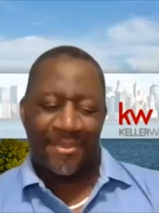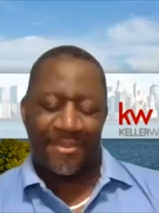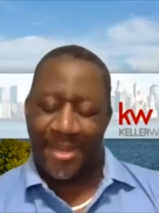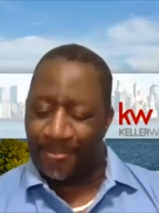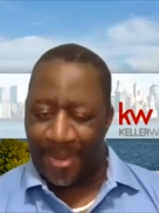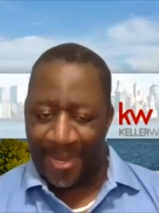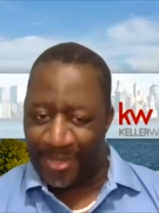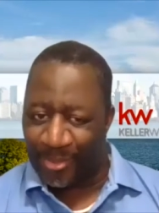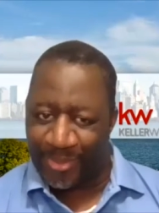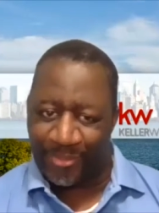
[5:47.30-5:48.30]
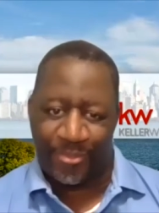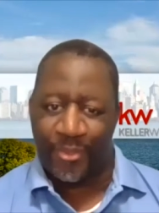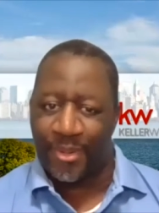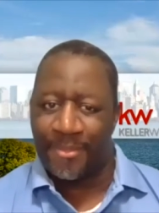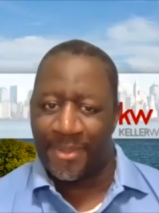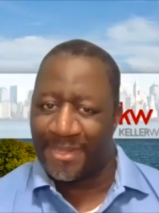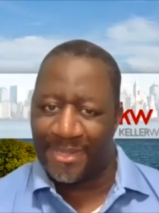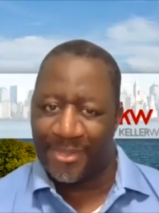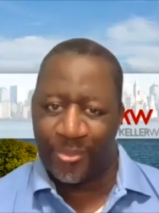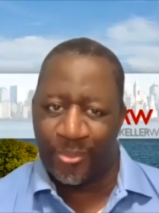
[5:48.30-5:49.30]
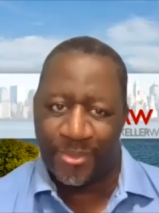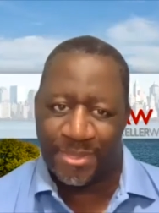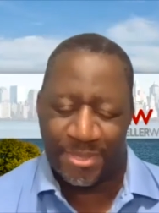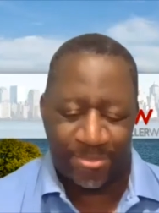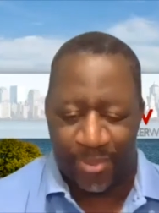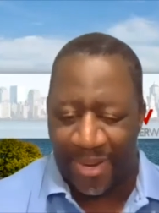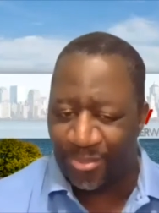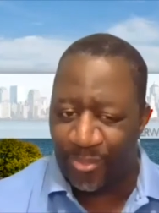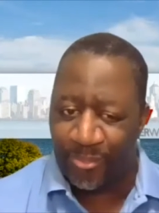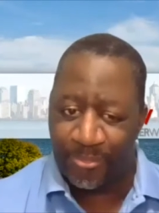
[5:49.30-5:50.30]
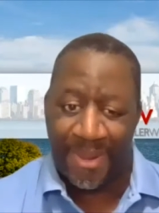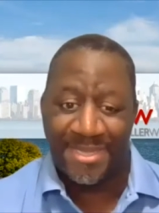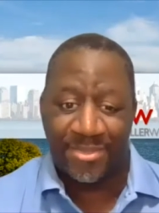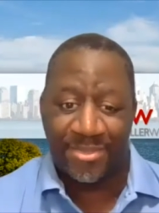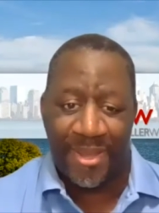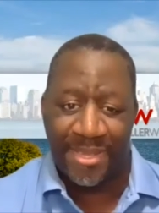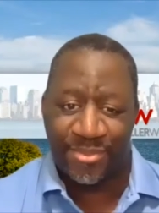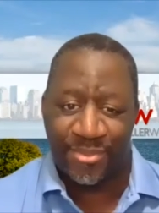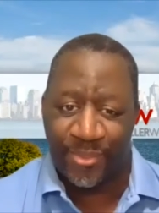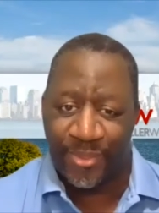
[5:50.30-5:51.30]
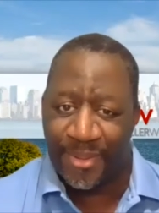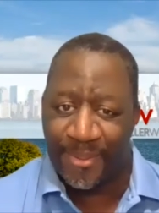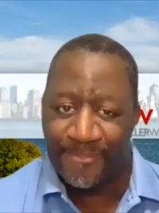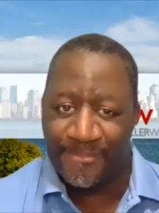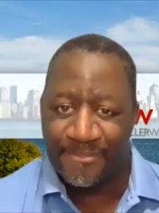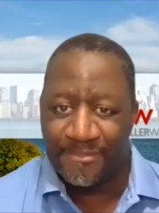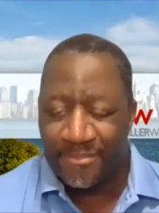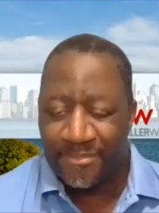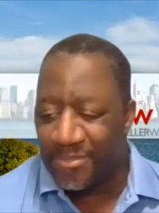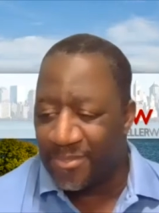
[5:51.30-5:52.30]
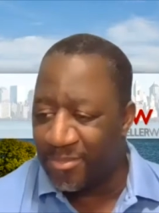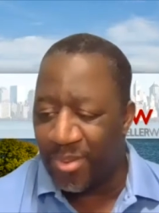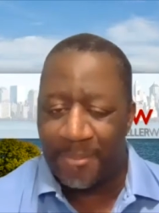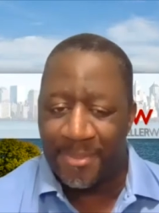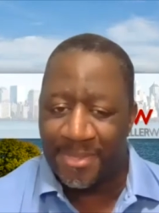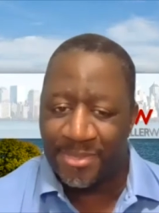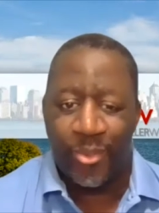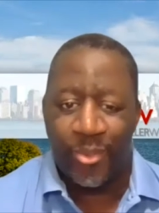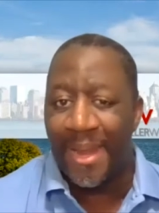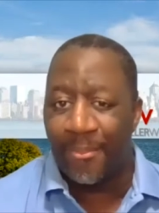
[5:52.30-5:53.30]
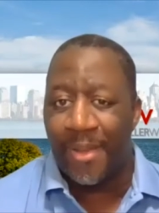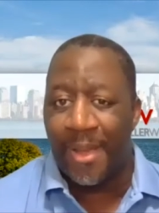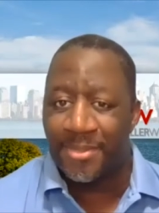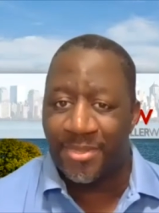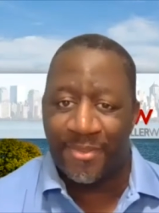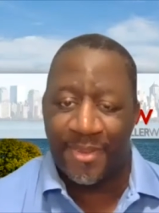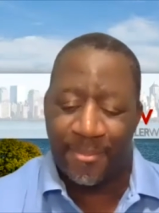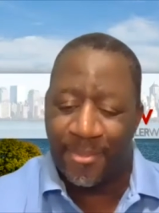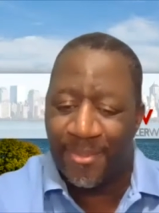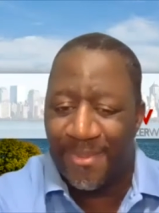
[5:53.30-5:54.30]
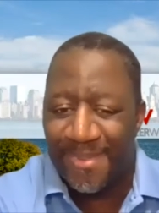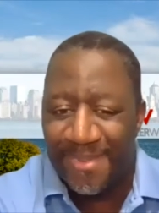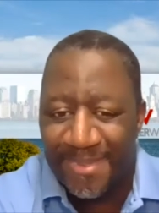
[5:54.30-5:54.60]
out by you and affordability. What's price wise for properties, and what kind of properties are available?